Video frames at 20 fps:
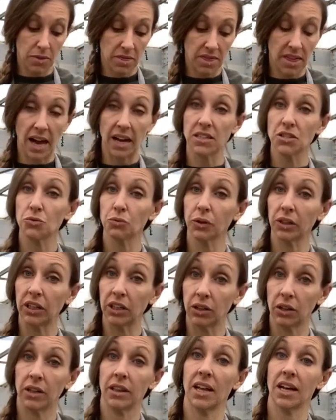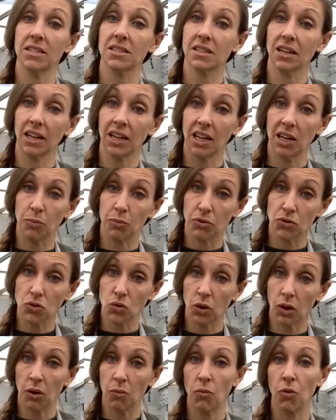That's really good. That's gonna keep your
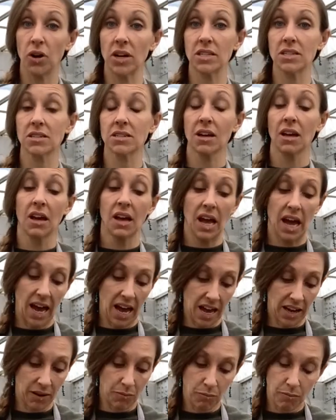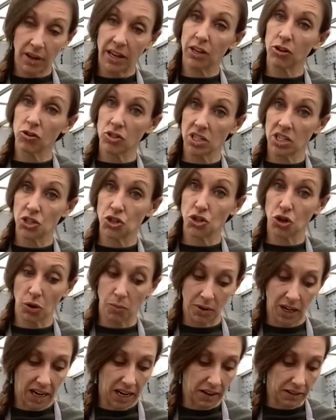soil moist and make your seeds
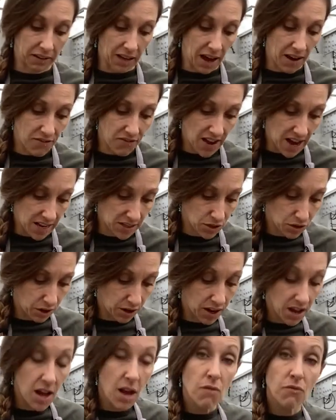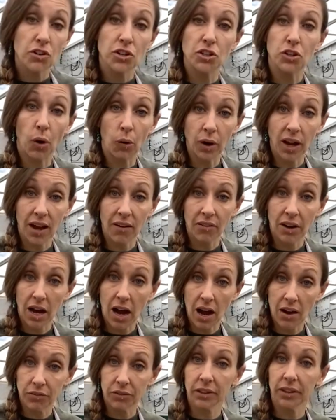germinate a lot faster. If you don't have a
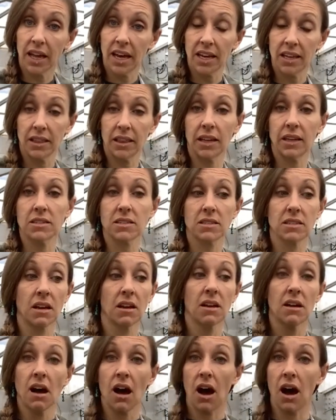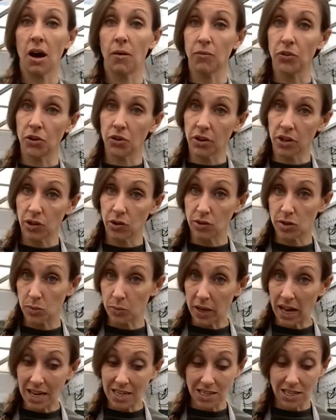cover like this, you can use
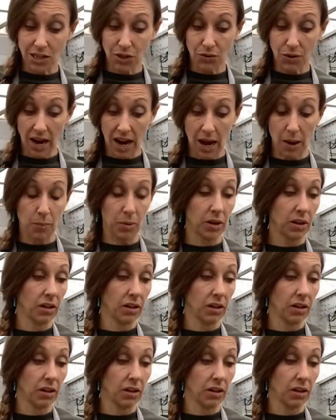plastic wrap